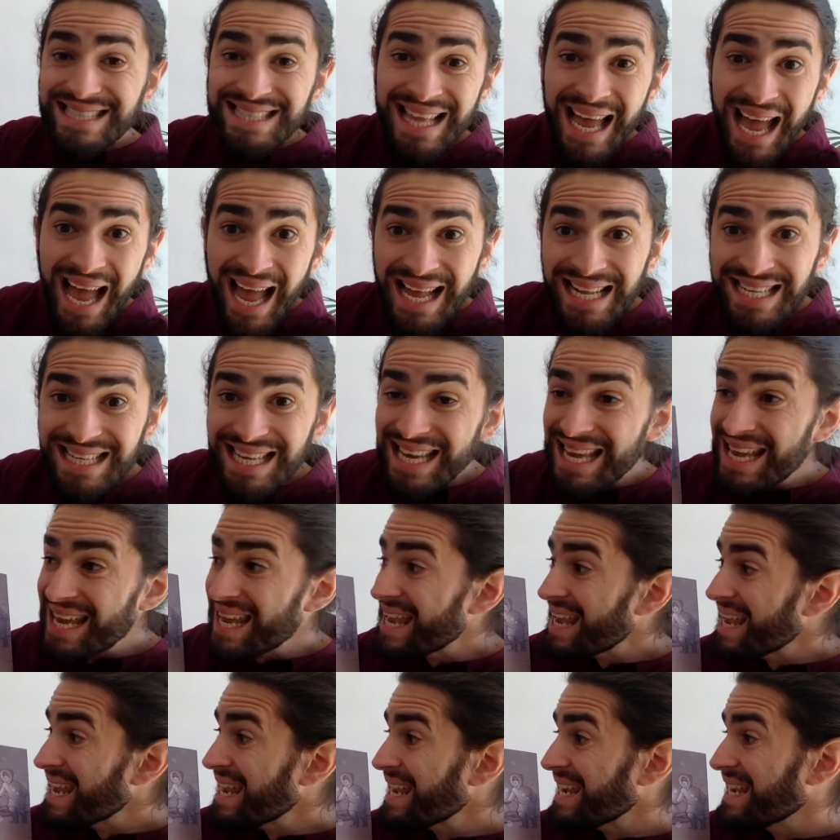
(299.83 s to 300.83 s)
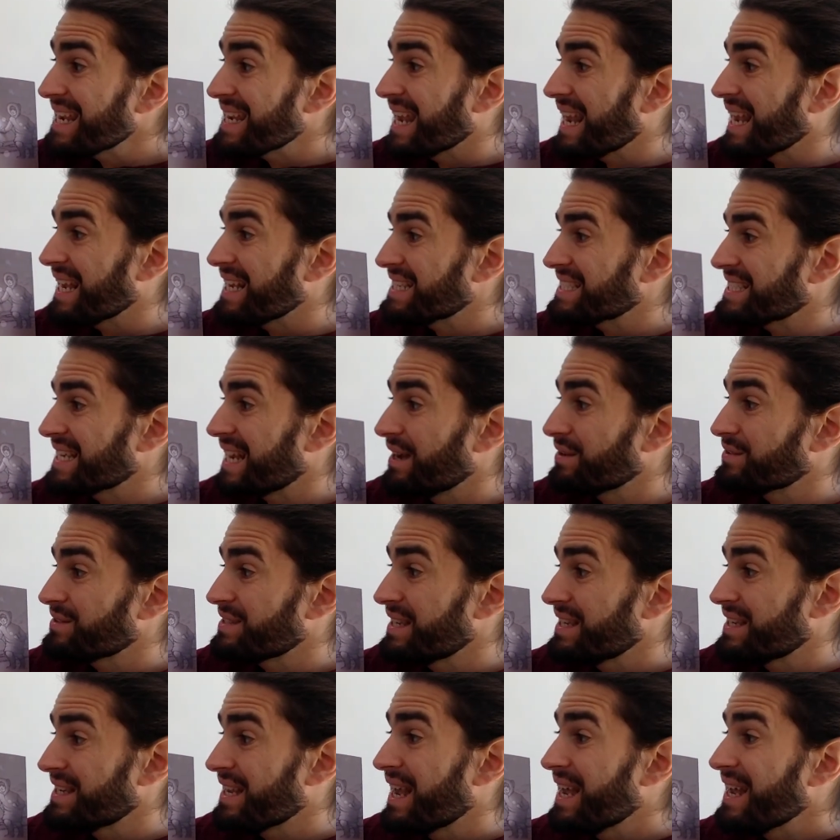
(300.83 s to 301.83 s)
Daddy, he
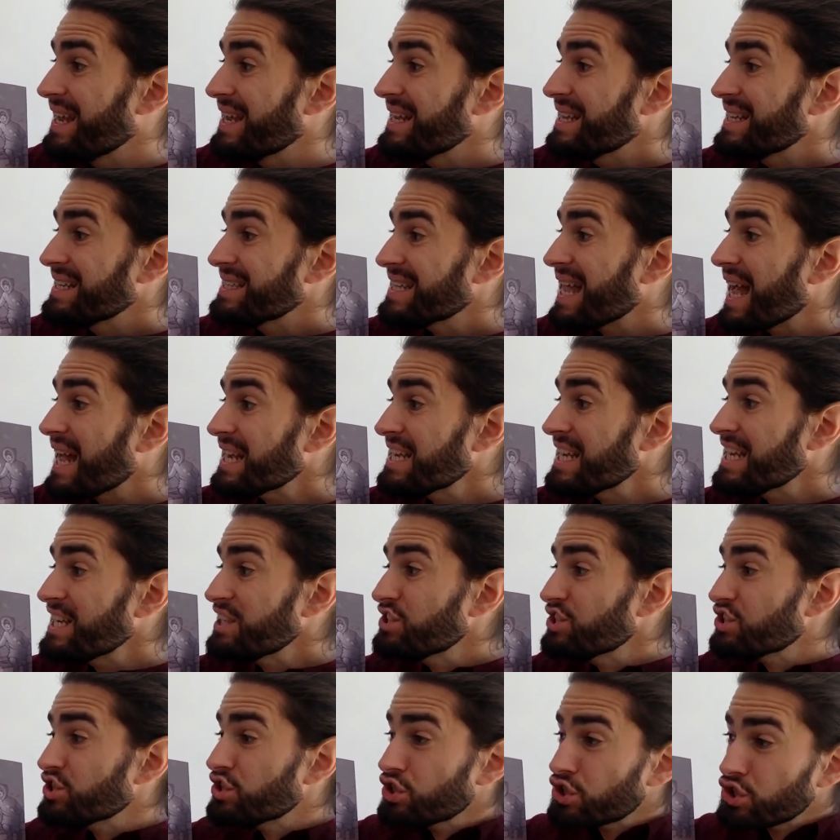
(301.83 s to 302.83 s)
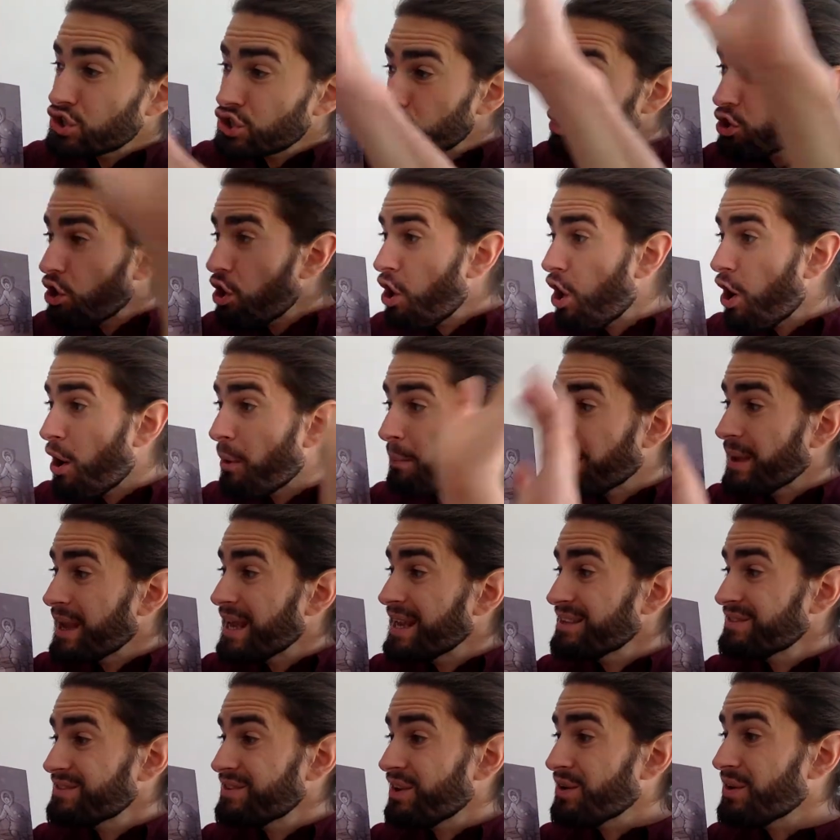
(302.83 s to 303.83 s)
shouted. Daddy, stop. It's